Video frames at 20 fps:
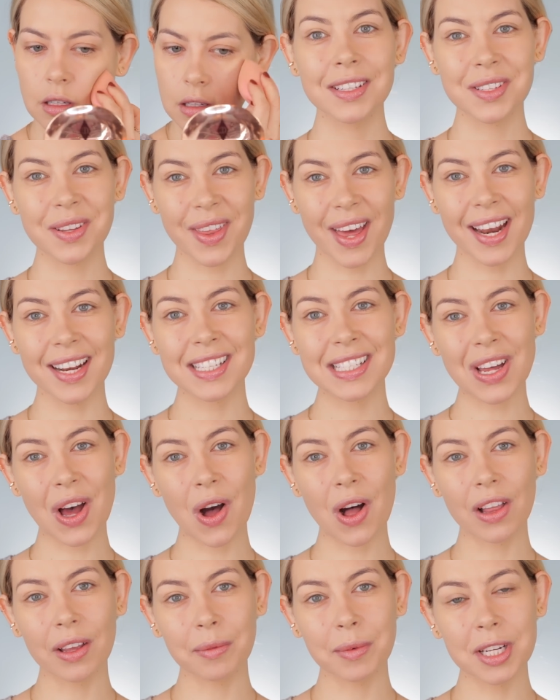So that is
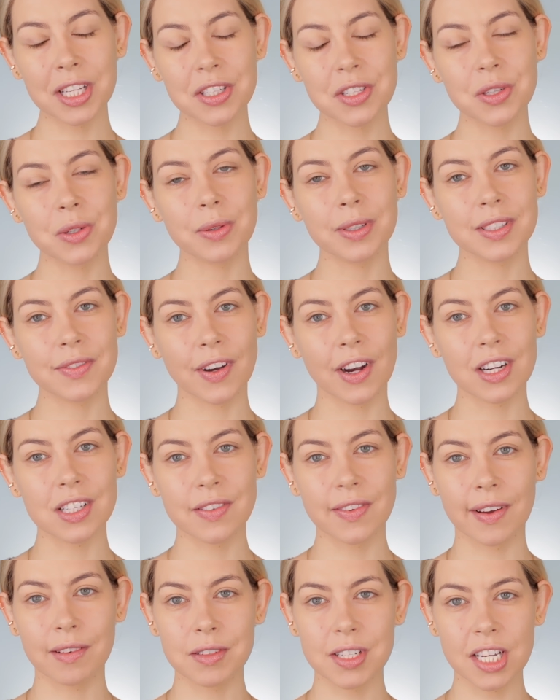all I'm gonna do as far as
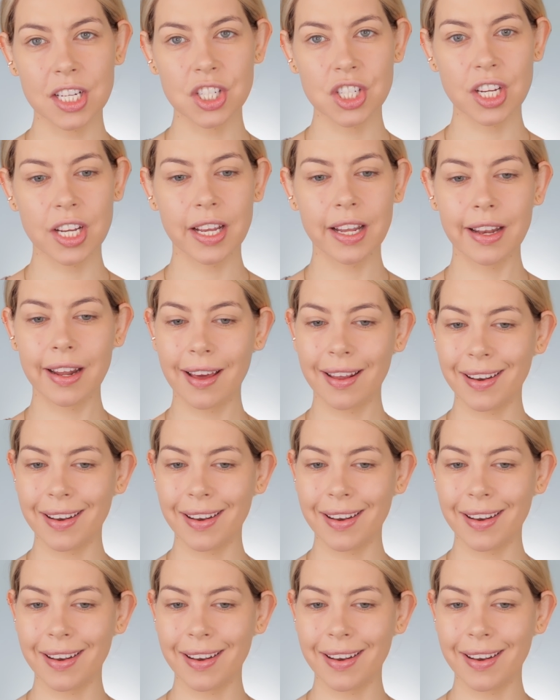foundation.